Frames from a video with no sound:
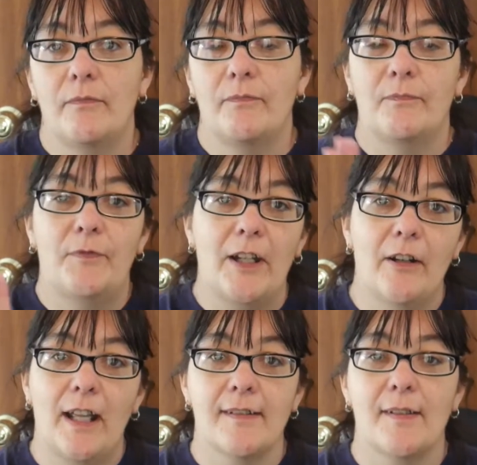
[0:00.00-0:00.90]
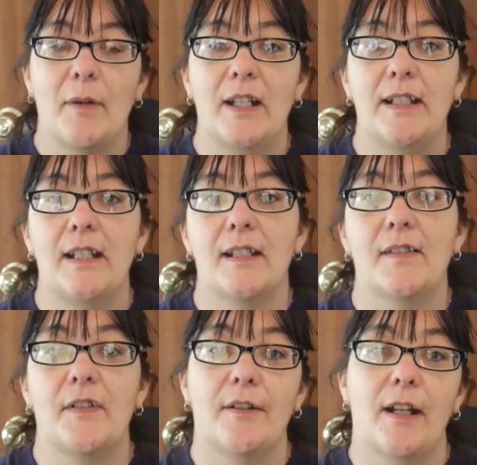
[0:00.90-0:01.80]
figuring out some ideas,
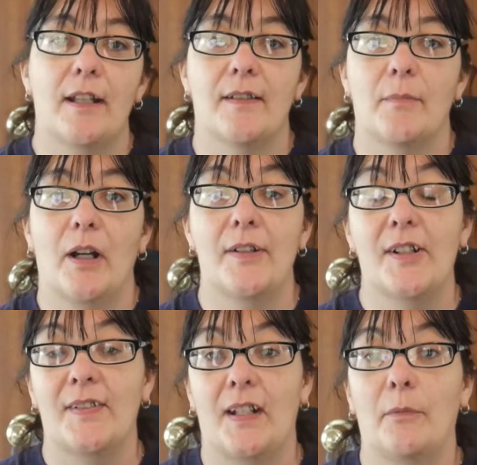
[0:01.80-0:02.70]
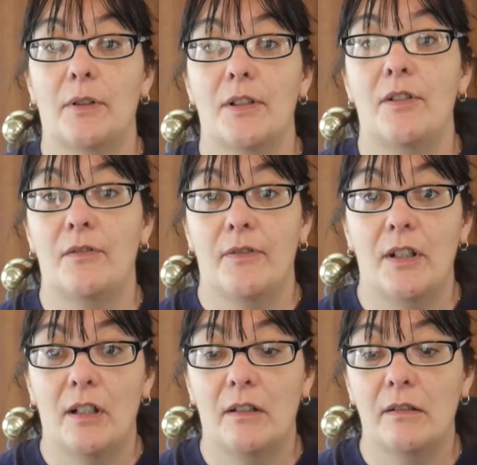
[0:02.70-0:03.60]
figuring out some projects that I want to do for
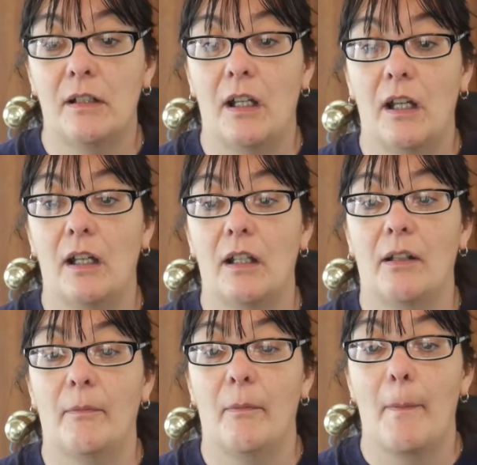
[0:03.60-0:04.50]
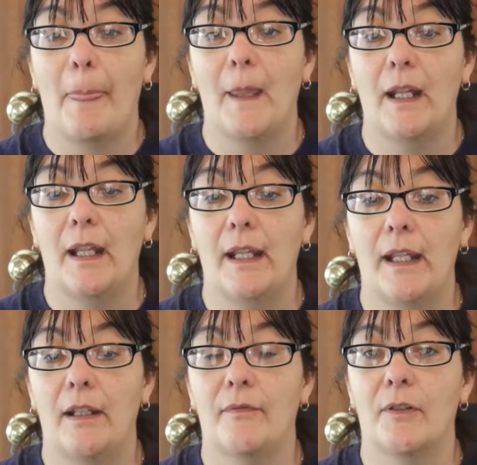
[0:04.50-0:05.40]
y'all,
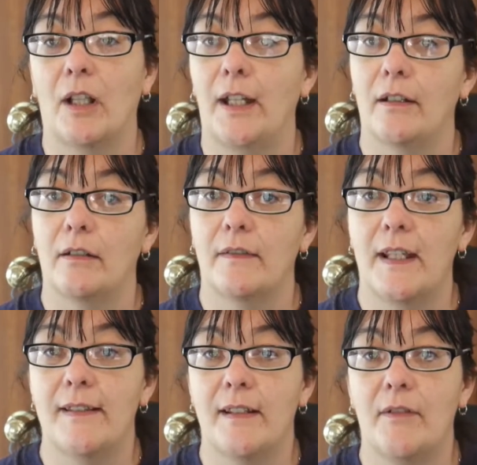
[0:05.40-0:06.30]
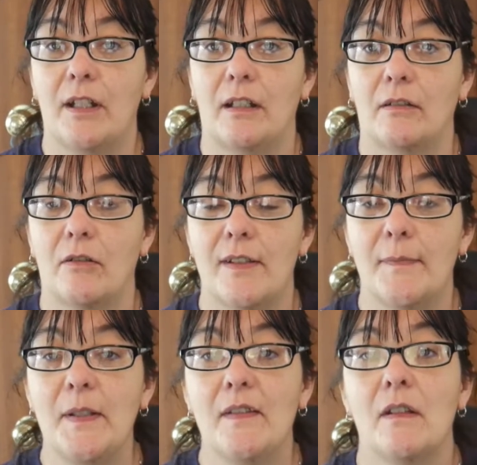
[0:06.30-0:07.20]
and for like Thanksgiving and
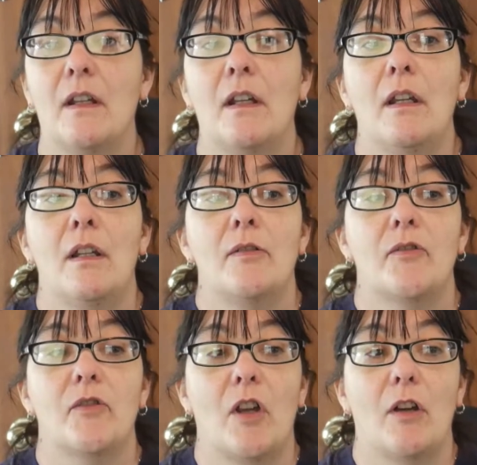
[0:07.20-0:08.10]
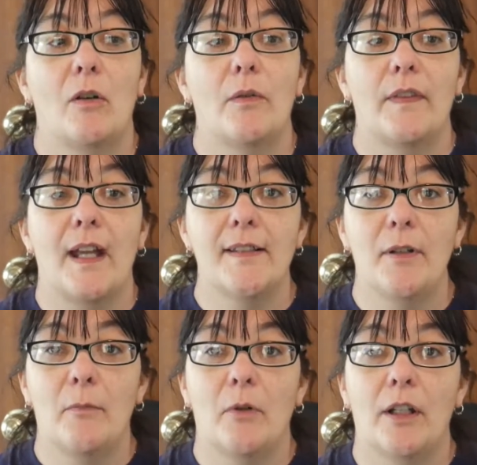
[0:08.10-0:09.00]
Christmas. So that's what
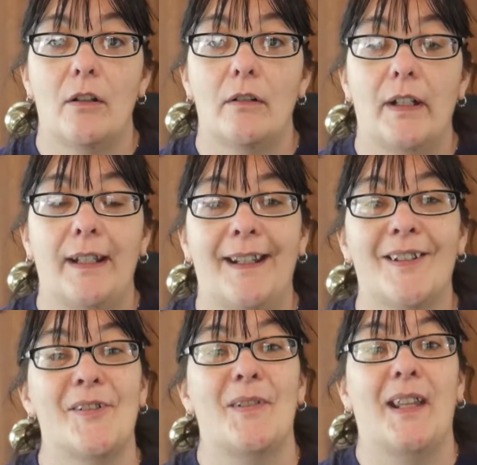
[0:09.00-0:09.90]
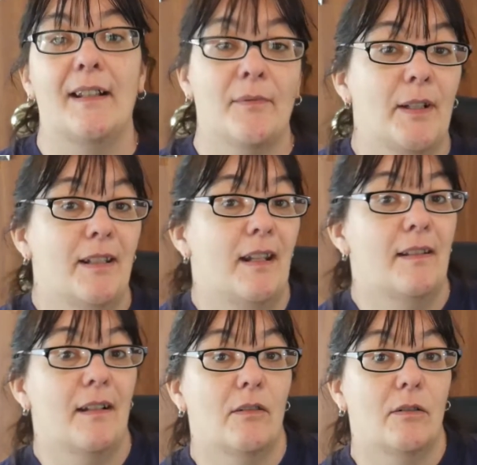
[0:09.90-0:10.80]
I'm working on right now, so that's why today's
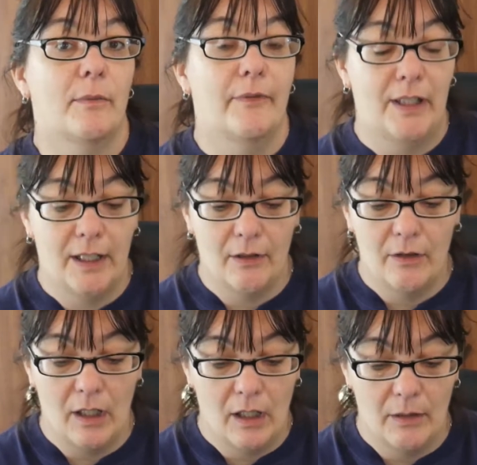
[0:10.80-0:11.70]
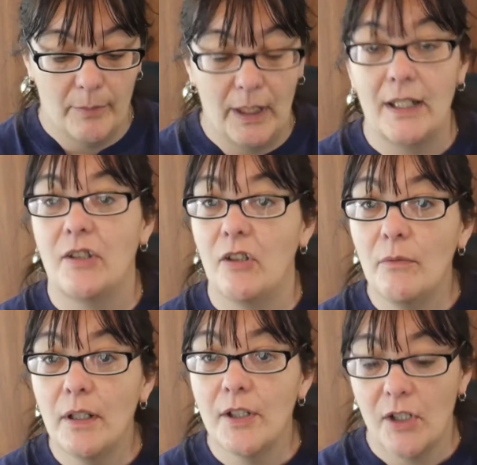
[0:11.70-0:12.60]
not a normal video. But I do
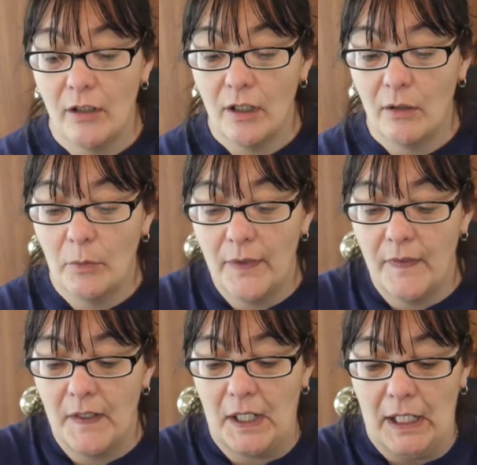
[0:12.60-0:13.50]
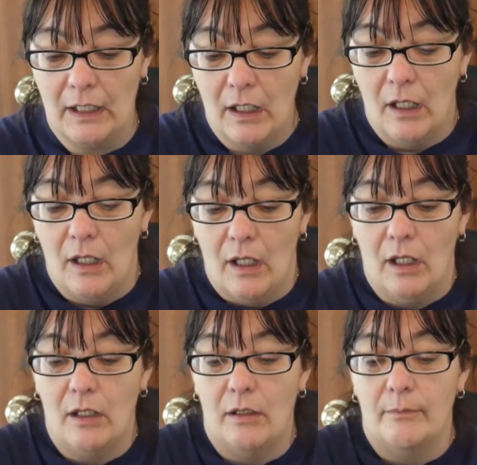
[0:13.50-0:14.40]
want to show y'all one thing.
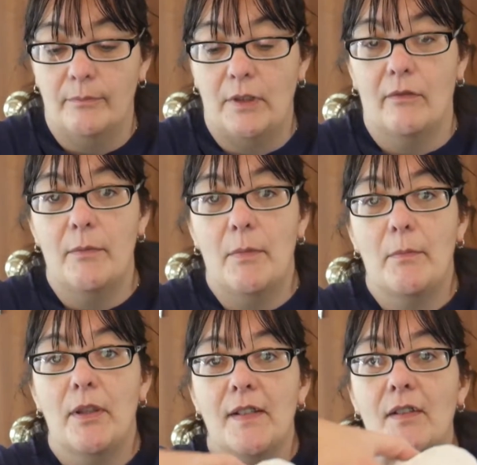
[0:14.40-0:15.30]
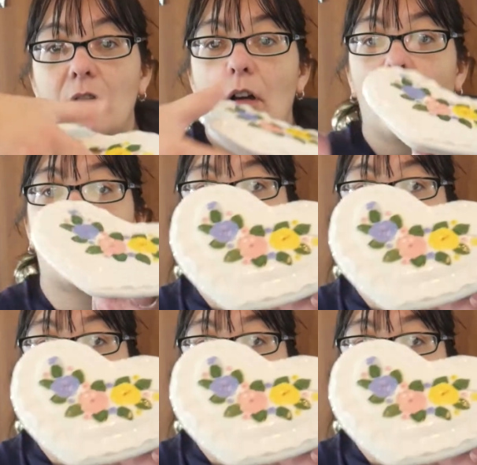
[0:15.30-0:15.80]
Y'all remember this little heart